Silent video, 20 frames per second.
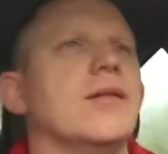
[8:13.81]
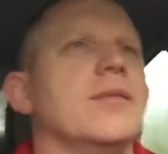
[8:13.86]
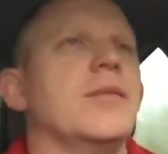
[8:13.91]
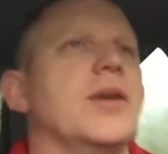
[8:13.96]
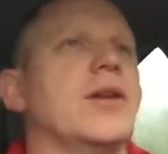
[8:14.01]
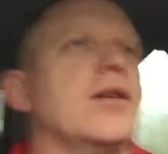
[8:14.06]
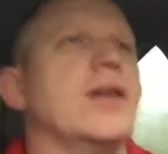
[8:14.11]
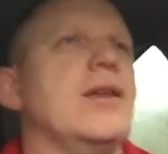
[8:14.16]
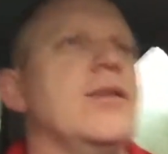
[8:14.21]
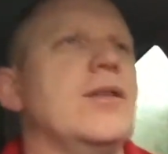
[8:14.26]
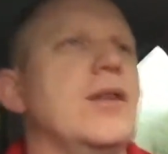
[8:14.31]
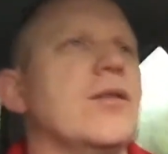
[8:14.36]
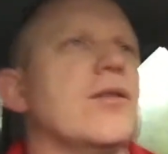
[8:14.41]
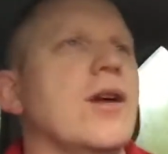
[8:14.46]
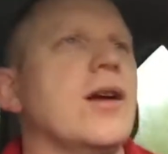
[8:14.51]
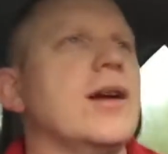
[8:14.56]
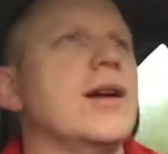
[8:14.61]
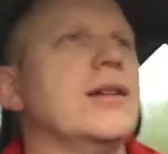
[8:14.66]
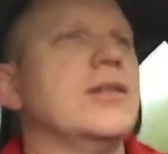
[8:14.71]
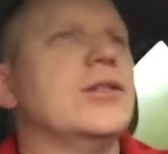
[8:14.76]
EV
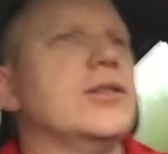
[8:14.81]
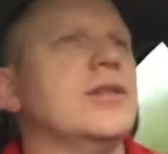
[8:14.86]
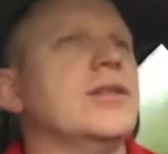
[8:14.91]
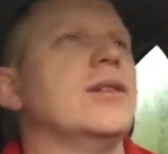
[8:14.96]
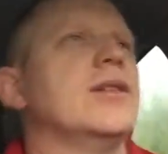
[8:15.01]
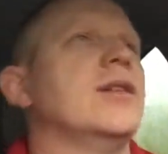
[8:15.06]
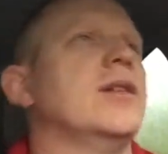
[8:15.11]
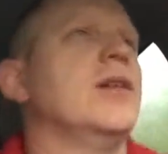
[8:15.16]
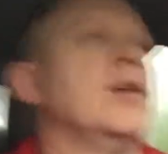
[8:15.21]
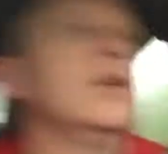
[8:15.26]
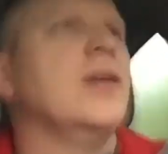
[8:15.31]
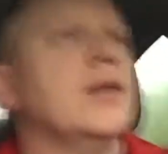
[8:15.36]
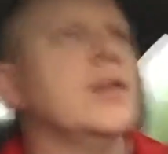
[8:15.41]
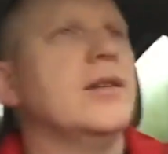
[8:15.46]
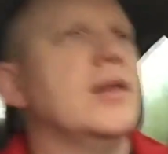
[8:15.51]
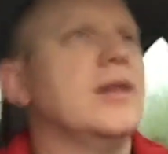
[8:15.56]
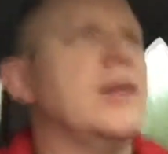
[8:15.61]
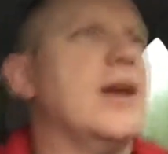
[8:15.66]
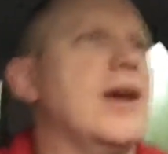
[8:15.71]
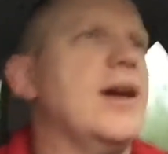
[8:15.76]
range
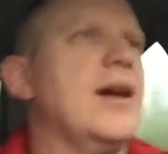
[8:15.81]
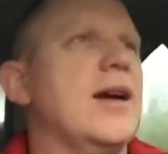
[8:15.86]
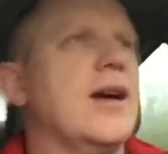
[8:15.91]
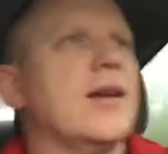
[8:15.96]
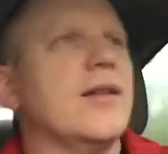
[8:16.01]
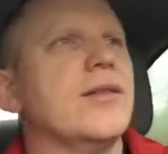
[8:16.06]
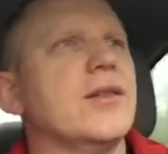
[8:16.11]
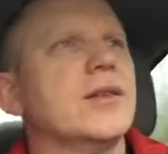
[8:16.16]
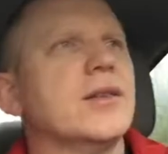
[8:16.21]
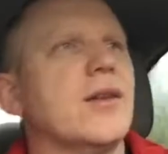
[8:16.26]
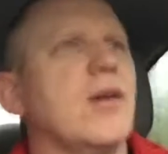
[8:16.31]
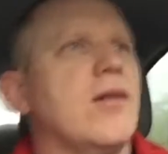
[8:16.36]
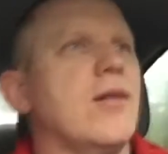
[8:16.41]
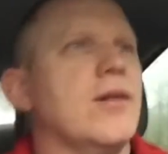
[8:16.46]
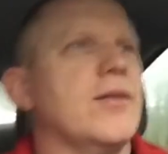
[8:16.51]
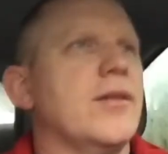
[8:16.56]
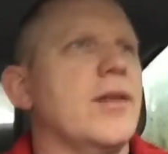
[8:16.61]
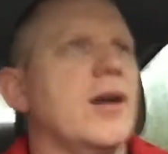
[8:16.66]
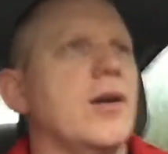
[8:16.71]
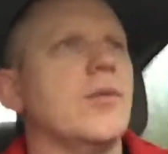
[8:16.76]
today out of this
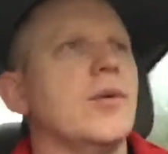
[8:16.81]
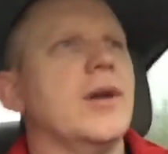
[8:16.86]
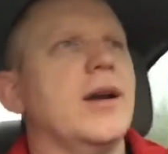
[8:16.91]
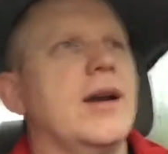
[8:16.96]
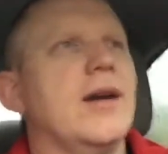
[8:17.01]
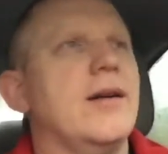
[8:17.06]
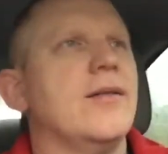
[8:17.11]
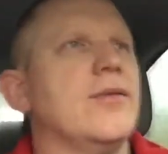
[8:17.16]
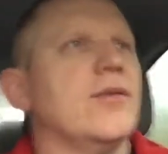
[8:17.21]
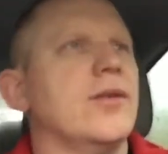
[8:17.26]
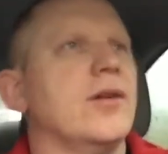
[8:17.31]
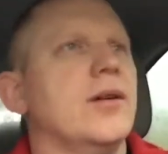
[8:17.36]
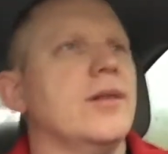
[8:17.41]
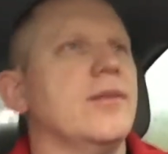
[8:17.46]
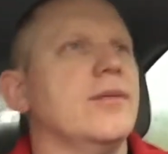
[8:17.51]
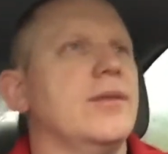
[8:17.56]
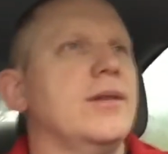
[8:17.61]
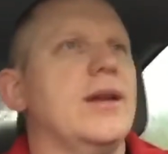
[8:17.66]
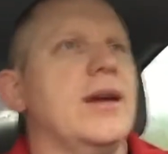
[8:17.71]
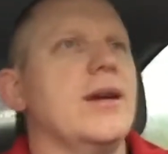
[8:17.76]
car than I would have on
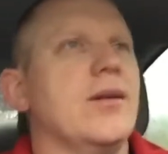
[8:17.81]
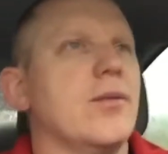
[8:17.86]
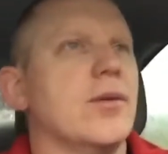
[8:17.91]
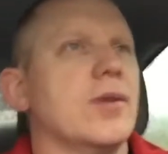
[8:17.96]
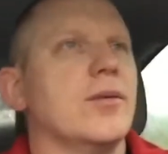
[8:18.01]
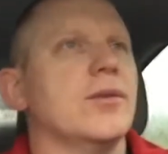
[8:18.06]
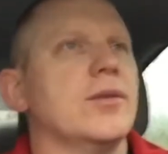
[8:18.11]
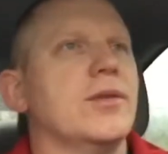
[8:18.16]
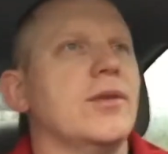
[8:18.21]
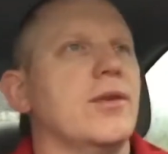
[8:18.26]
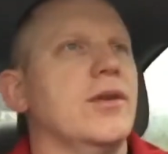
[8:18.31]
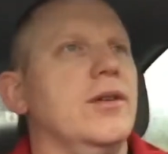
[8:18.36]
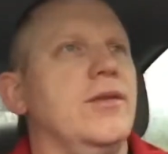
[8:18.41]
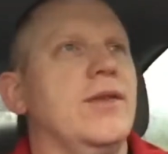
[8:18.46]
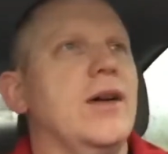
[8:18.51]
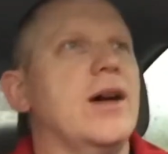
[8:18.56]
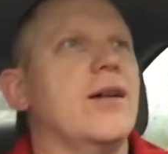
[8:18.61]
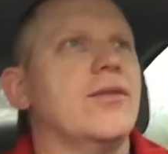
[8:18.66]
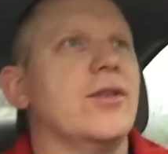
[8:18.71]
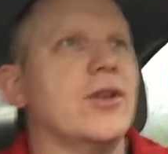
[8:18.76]
a day where it was
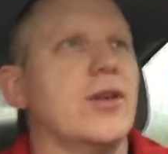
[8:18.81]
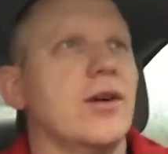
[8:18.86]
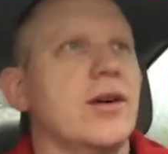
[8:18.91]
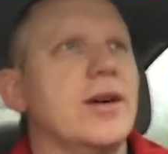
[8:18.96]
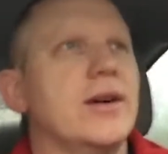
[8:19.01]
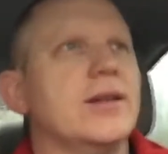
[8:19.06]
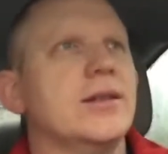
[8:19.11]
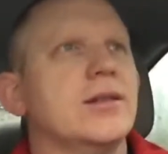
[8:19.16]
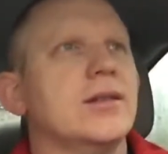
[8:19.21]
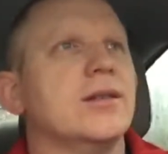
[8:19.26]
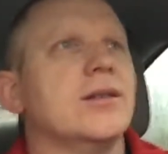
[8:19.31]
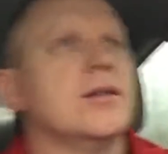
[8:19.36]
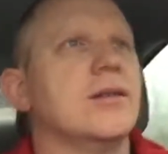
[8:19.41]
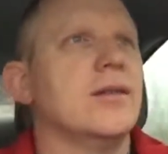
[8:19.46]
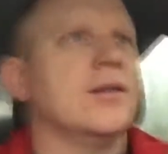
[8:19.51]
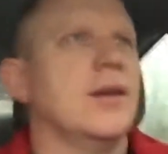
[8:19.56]
35 degrees.